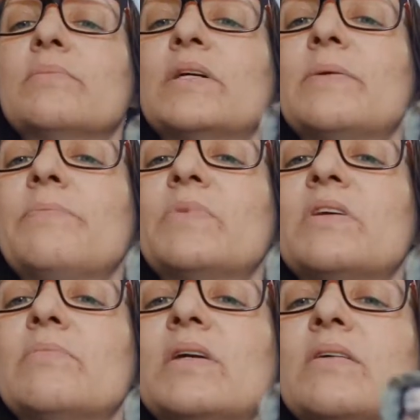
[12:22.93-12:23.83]
but
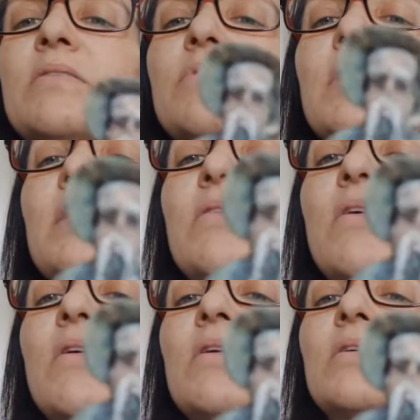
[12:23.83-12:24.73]
didn't make it very
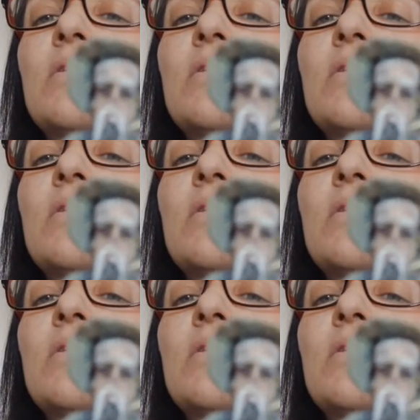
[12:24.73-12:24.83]
long.